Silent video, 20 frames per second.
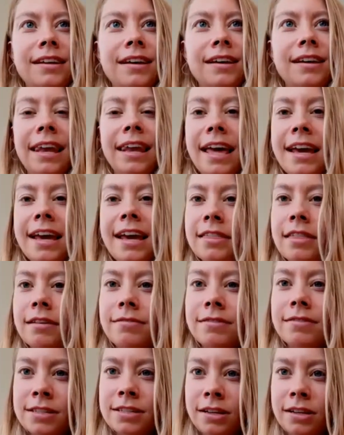I like the
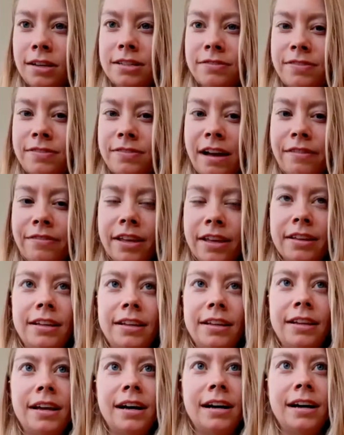result of having a
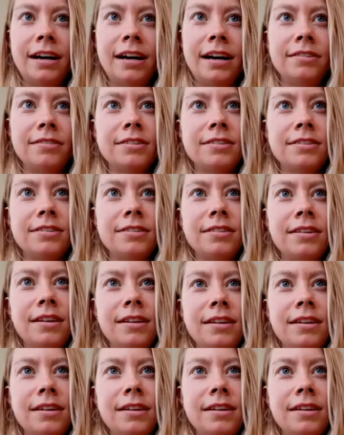clean house.